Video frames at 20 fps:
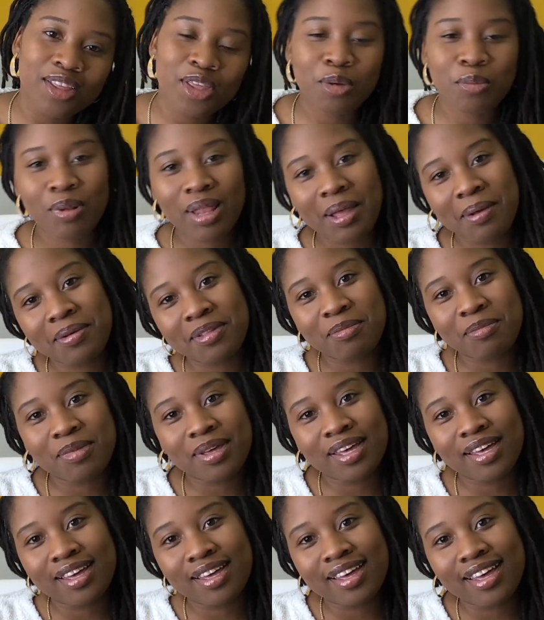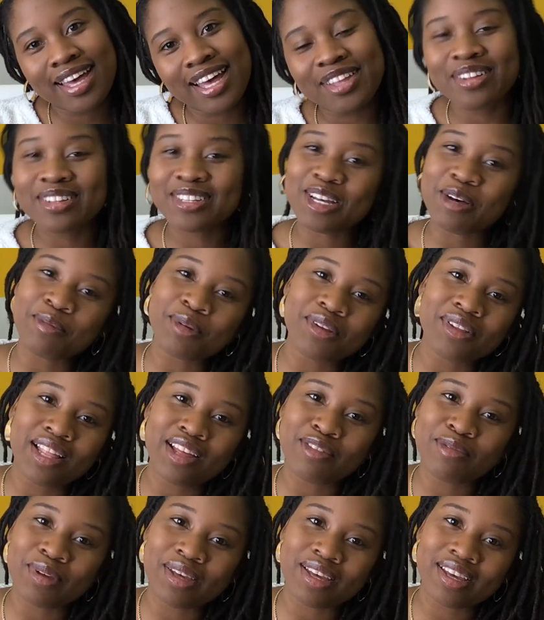you play with me and you tell me you
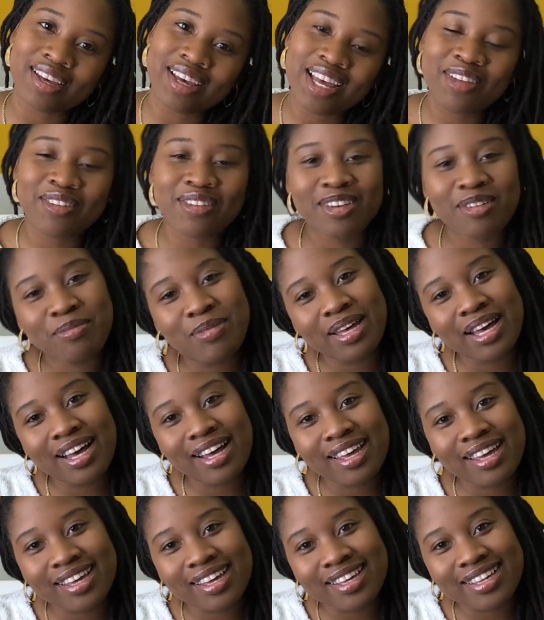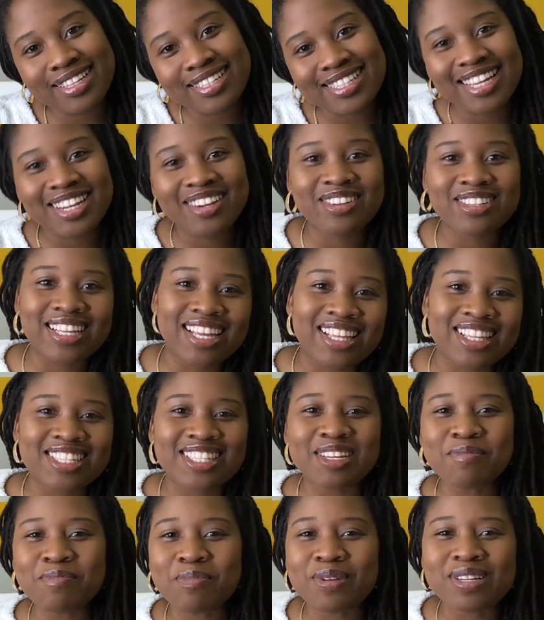love me and you give me huggies. And it was
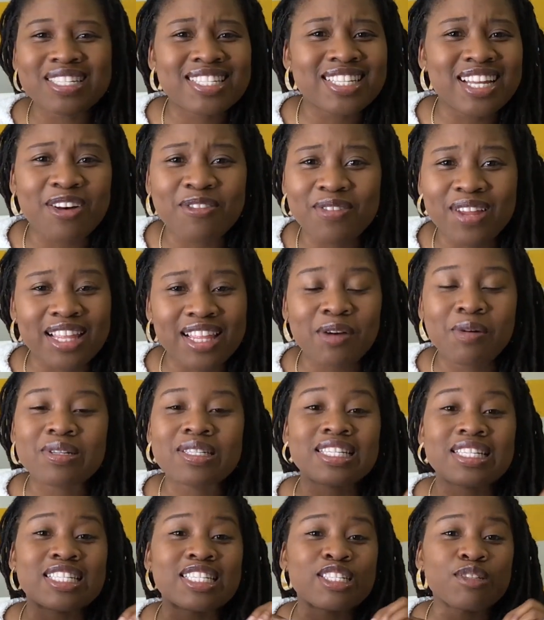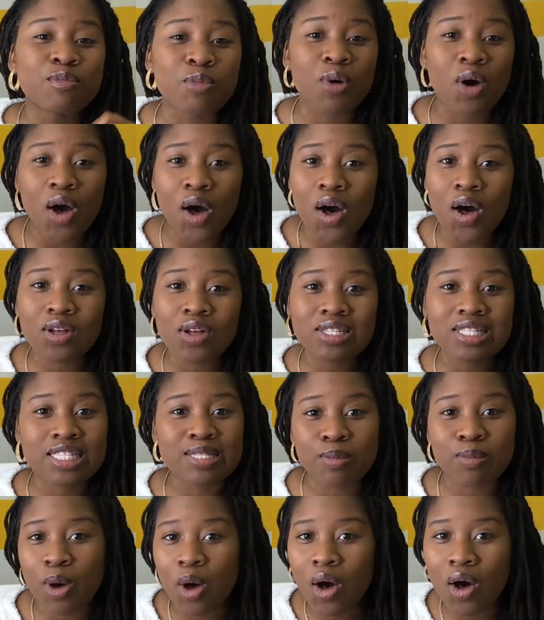simple stuff. It was the
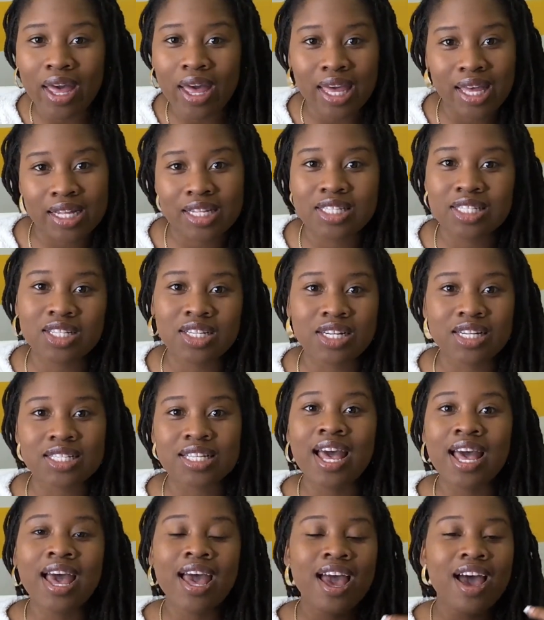small answers.